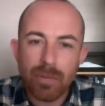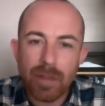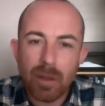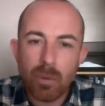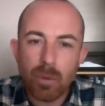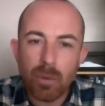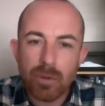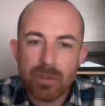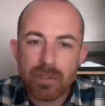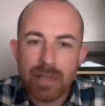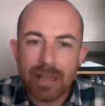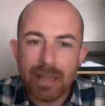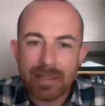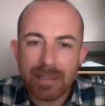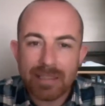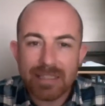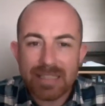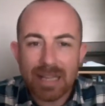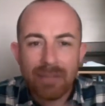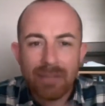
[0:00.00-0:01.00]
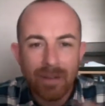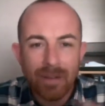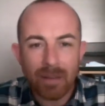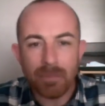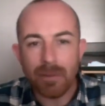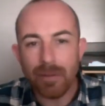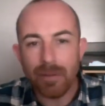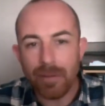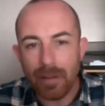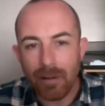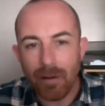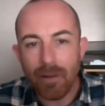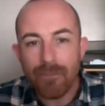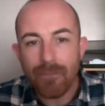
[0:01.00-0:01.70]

there was a safe element there.